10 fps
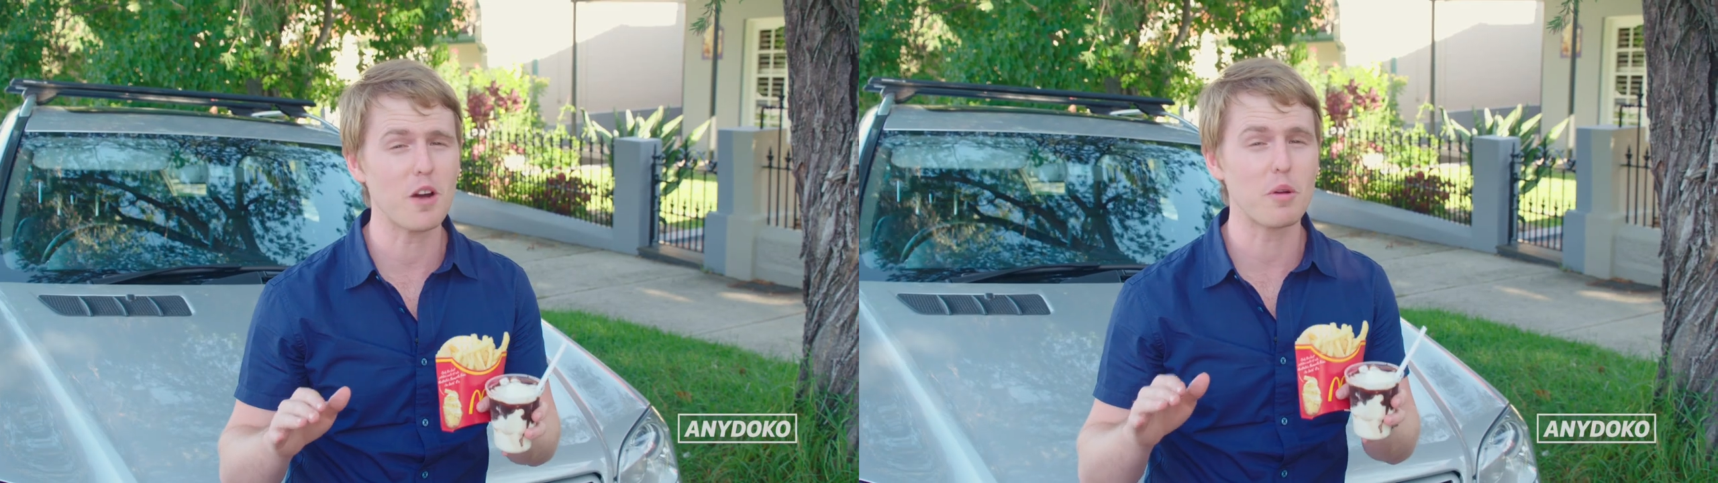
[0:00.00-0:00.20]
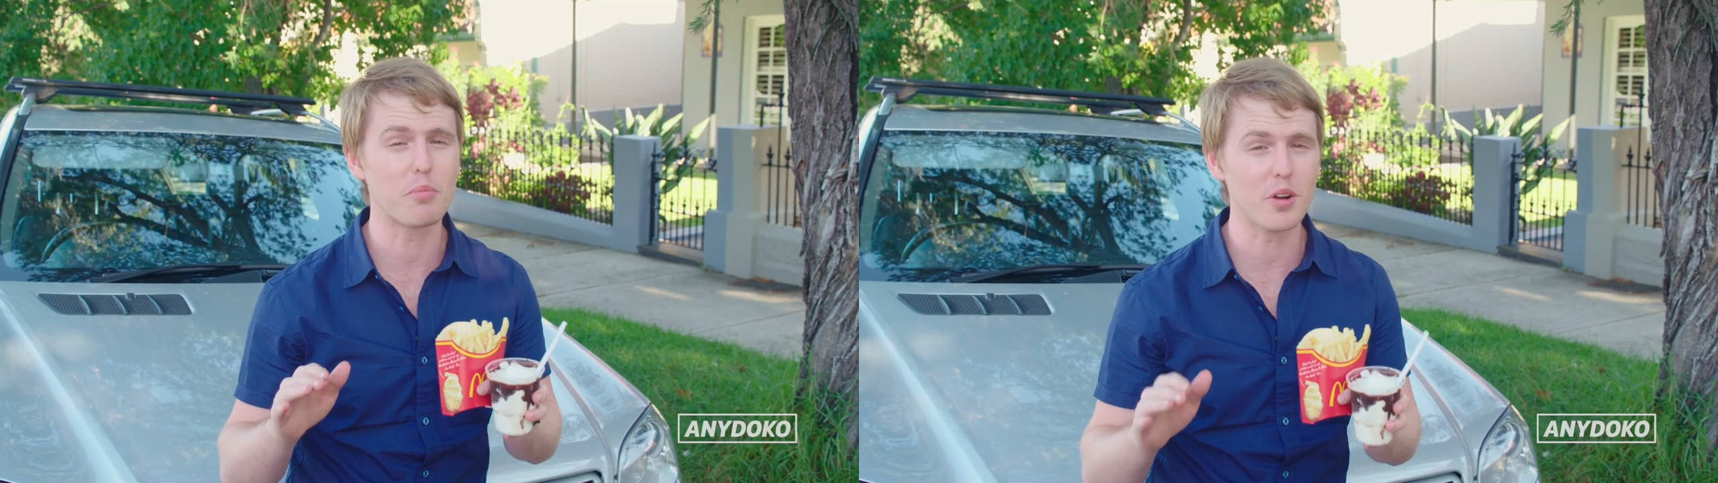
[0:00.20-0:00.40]

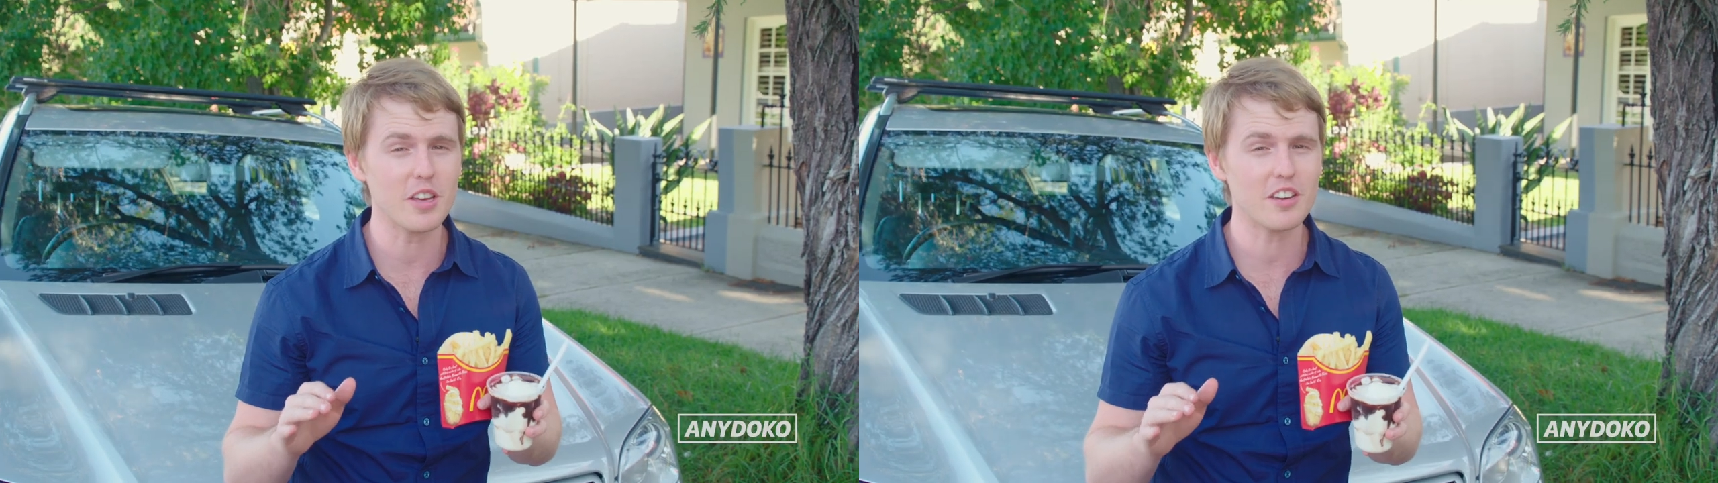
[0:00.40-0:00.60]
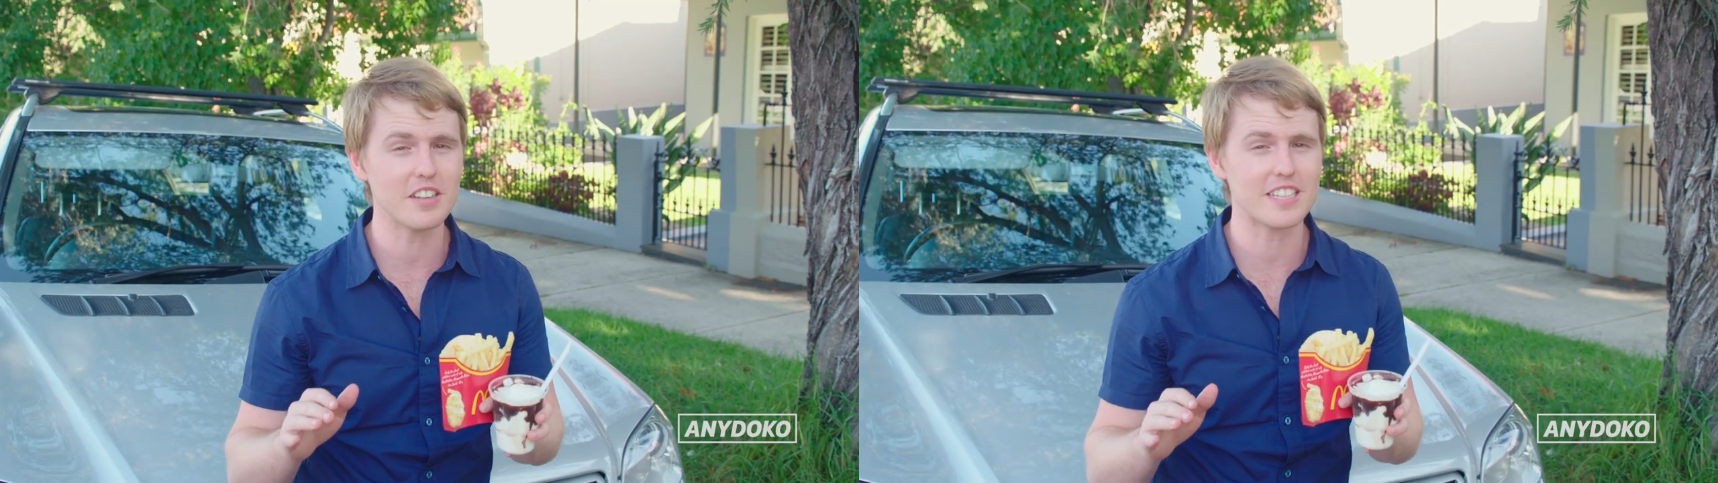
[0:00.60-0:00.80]
we're pretty
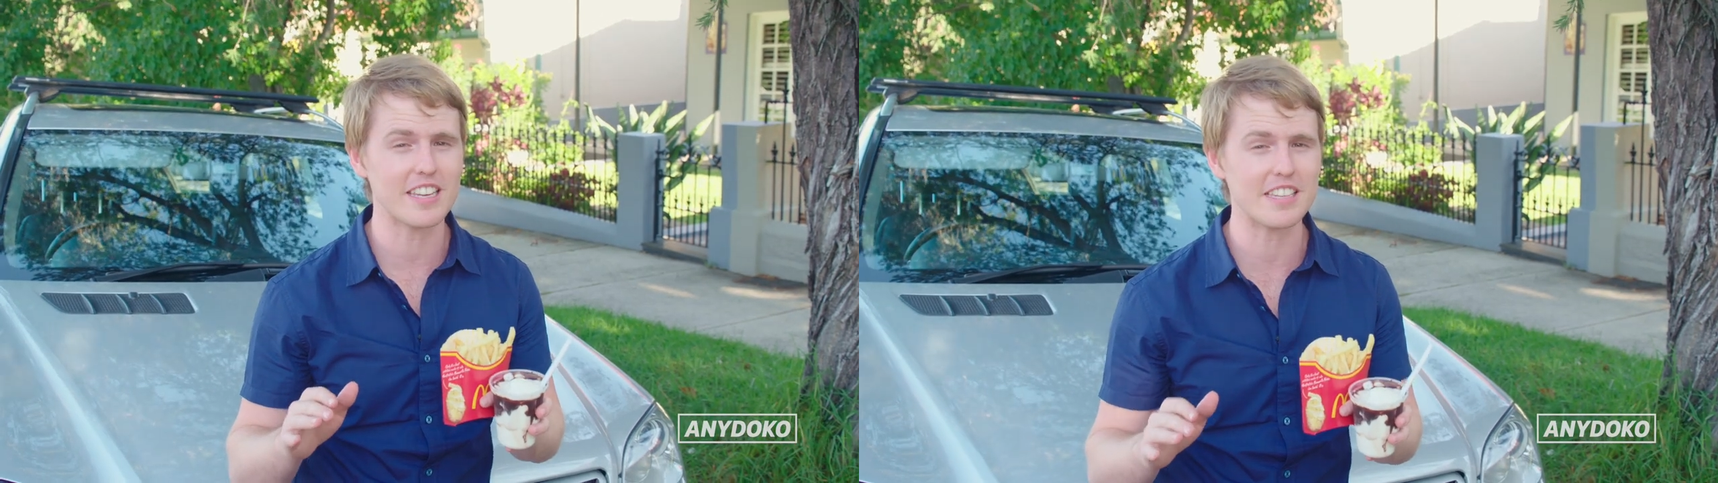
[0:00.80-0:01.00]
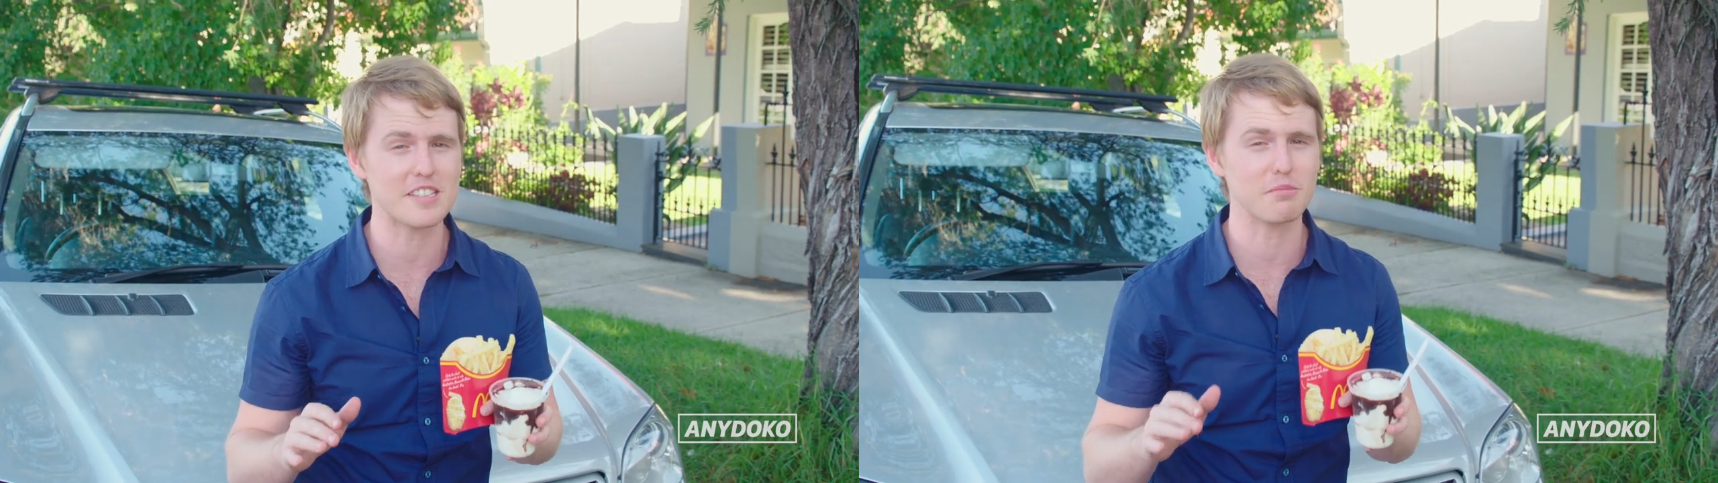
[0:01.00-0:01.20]
good at
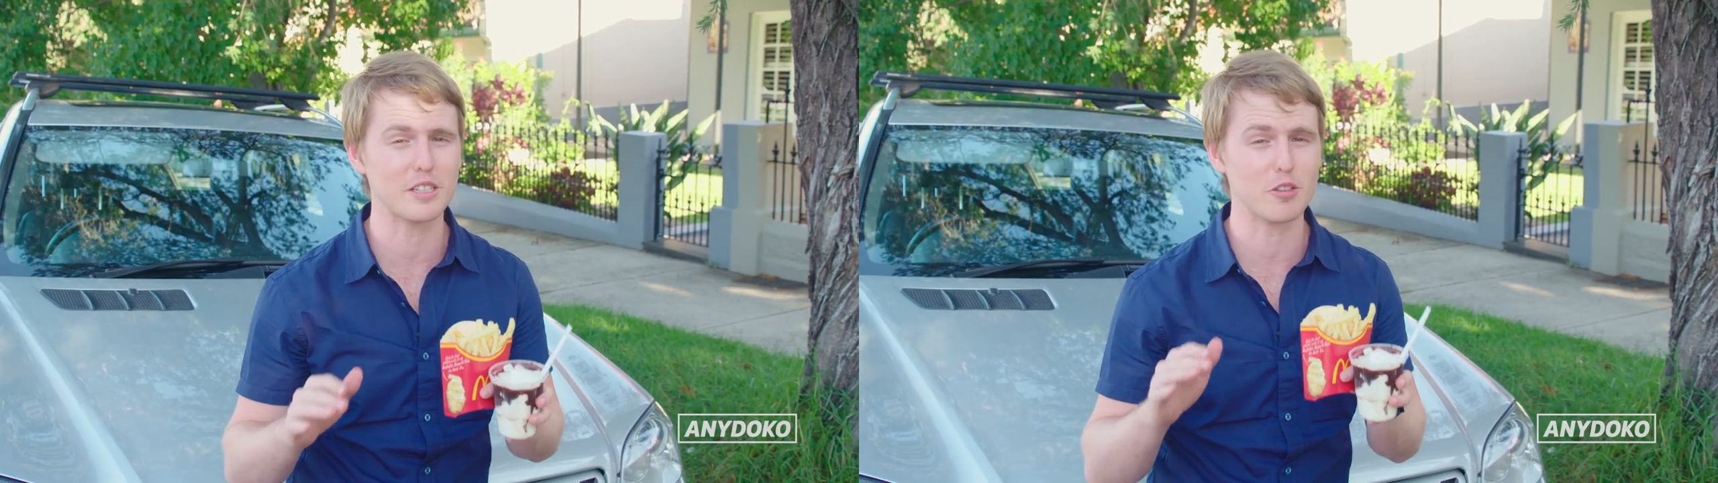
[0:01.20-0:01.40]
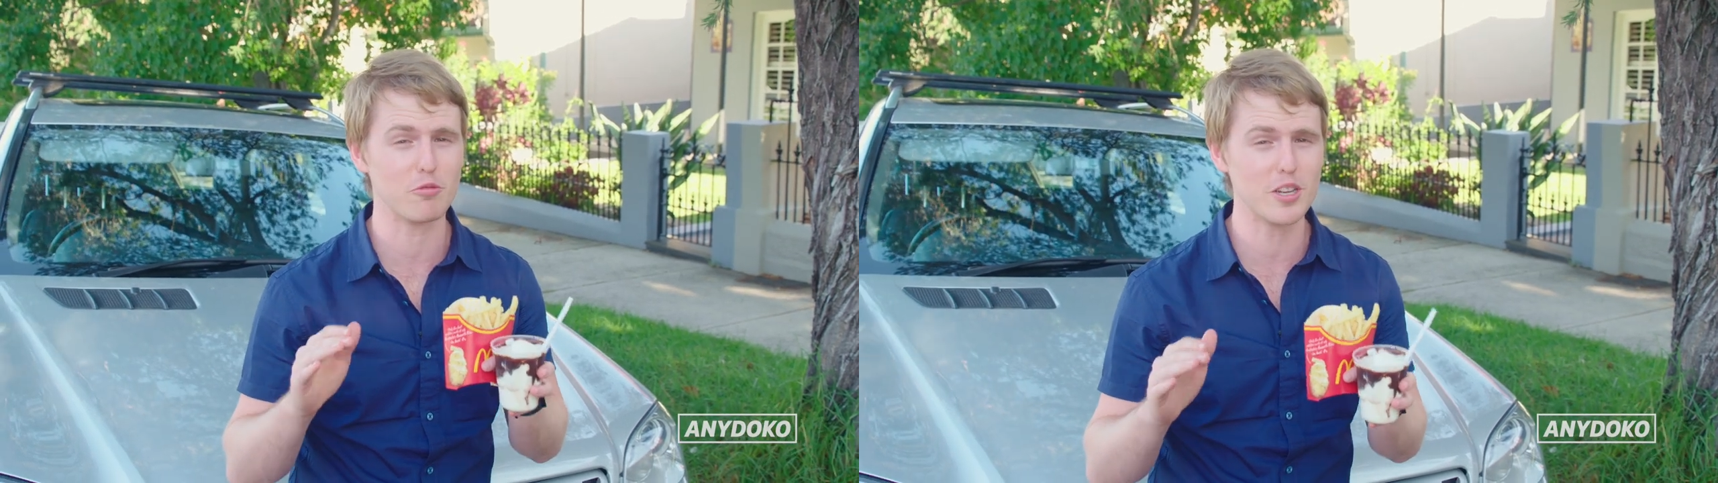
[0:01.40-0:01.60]
taking
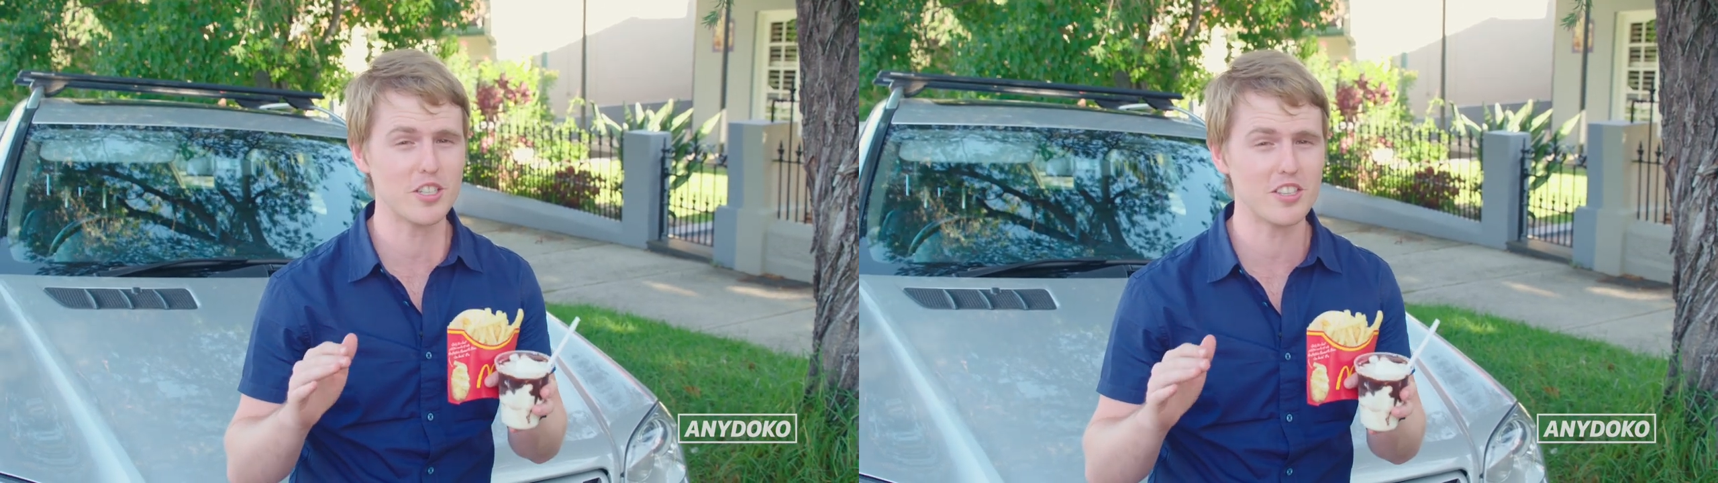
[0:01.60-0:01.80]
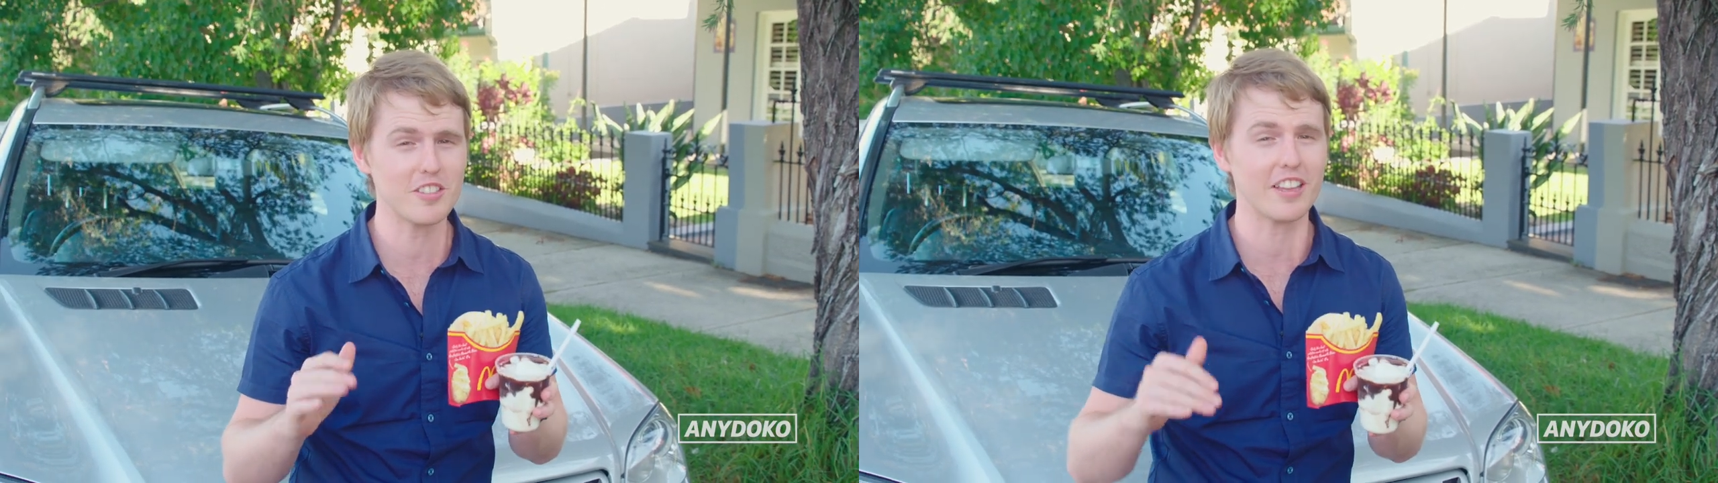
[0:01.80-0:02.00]
something
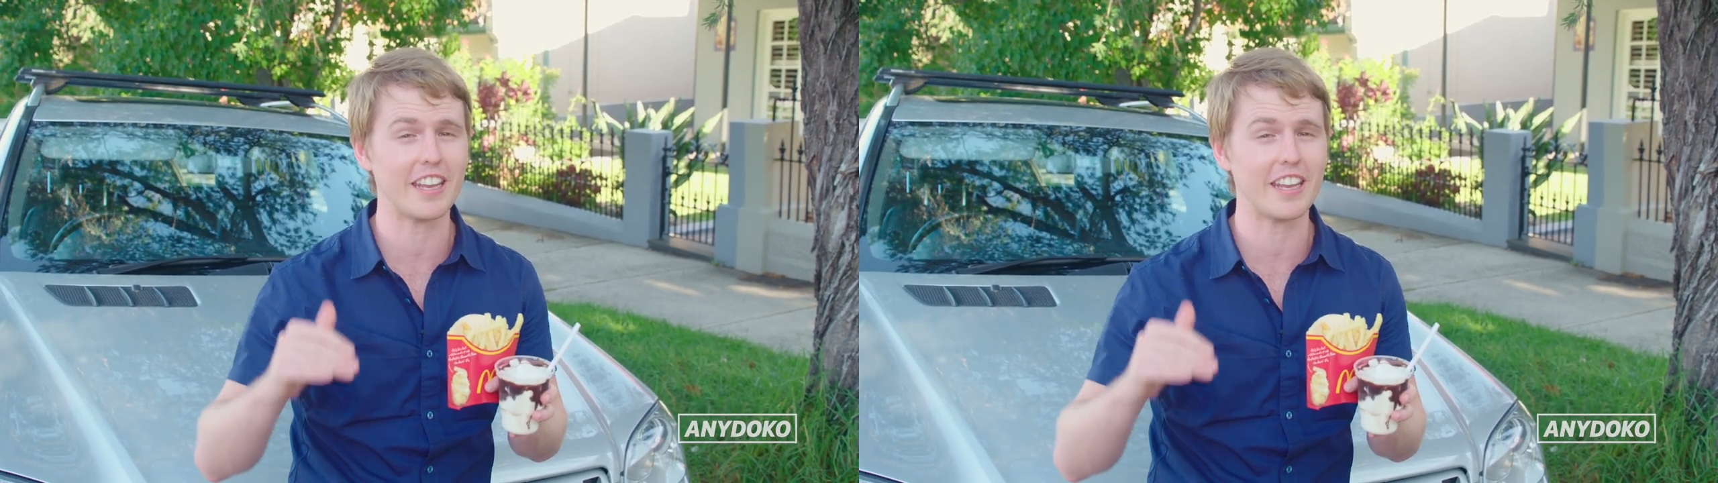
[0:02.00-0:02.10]
original